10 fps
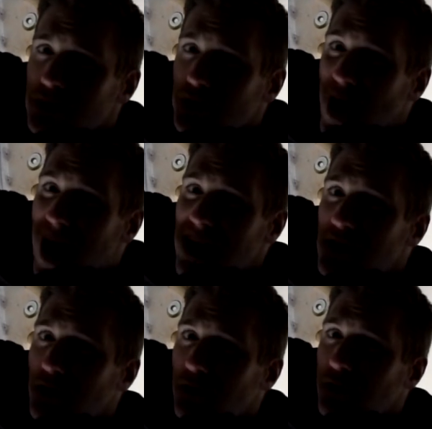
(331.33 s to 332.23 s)
to hang
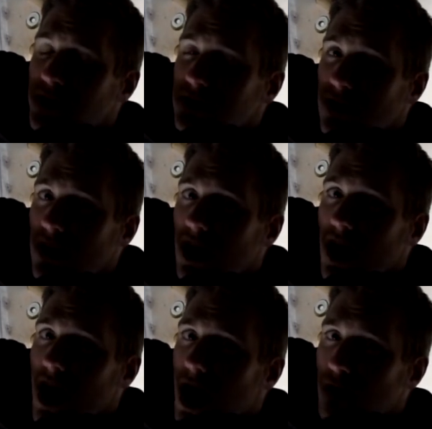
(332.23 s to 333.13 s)
your feet
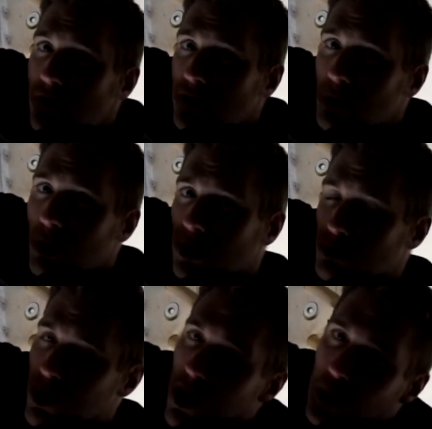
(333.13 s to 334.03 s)
off of the pull-up
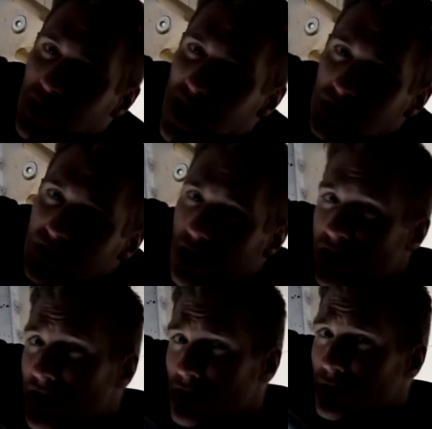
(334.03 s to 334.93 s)
bar without
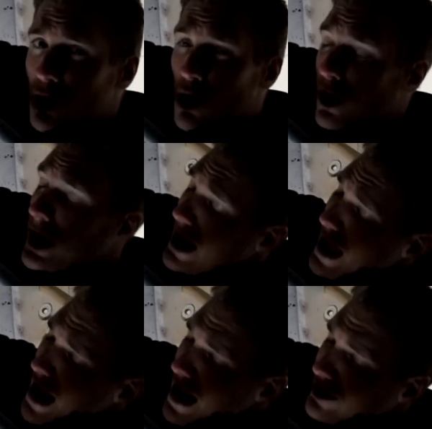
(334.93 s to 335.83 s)
touching the floor.
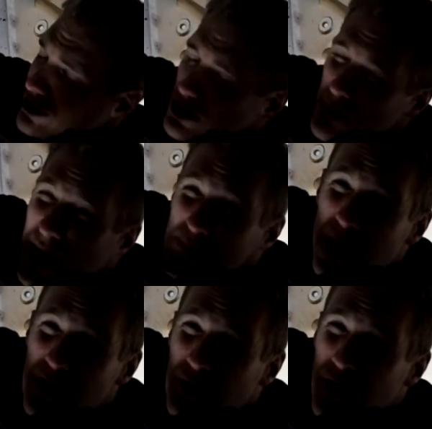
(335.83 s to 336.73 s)
And the main
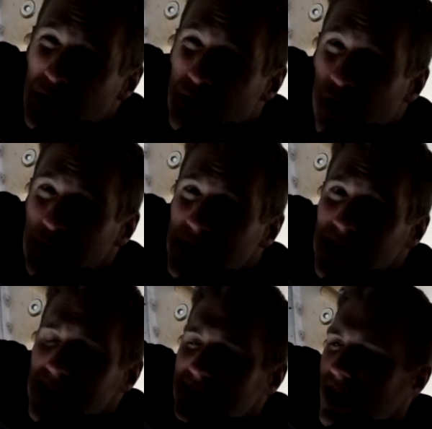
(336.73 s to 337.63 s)
benefit for me
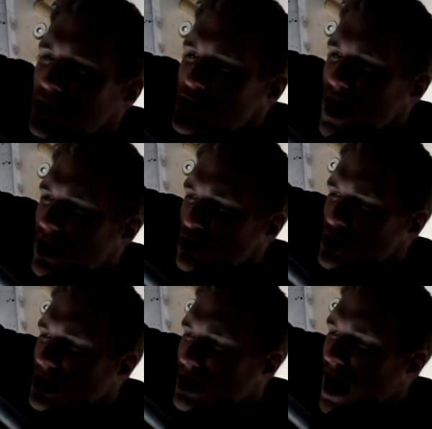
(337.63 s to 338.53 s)
is that you can
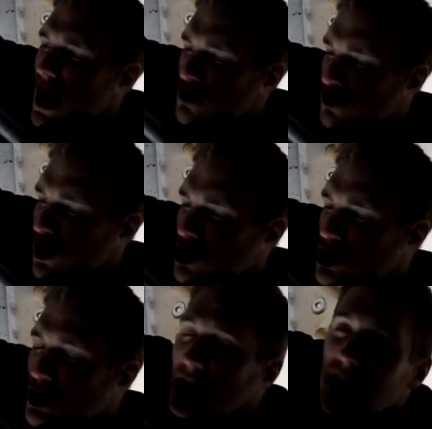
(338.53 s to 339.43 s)
really have a
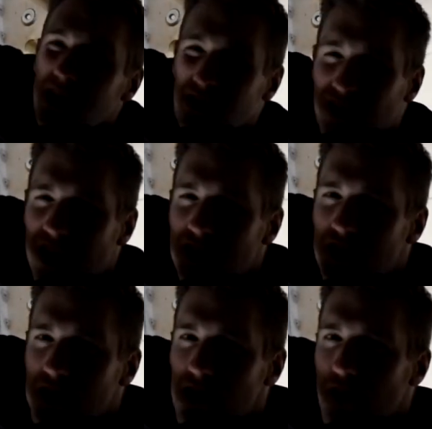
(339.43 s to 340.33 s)
good
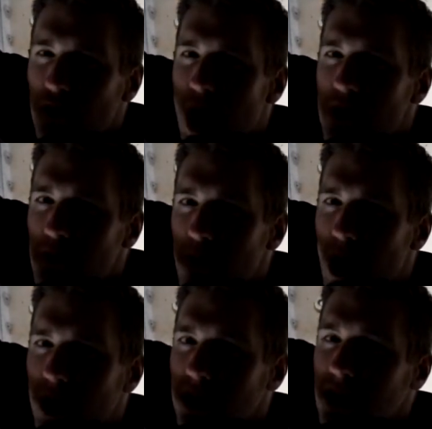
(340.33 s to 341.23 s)
tension throughout your
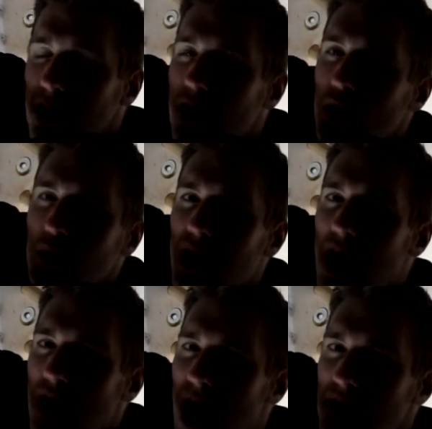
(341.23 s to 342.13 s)
body
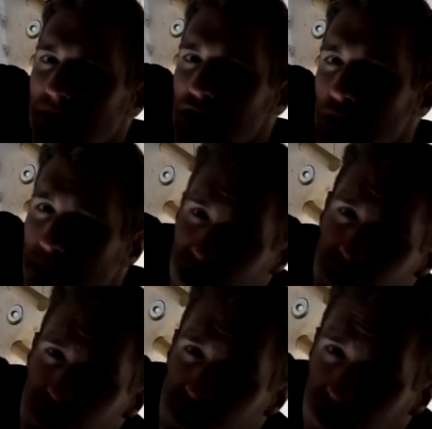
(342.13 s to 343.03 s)
without having to bend
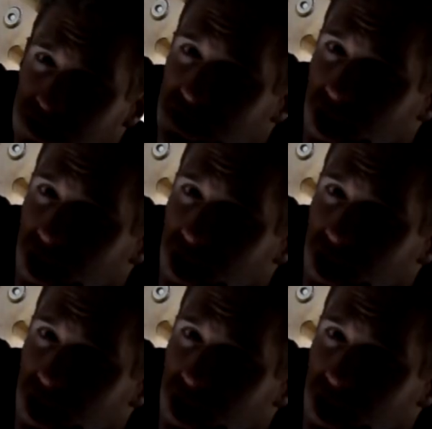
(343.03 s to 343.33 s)
your knees.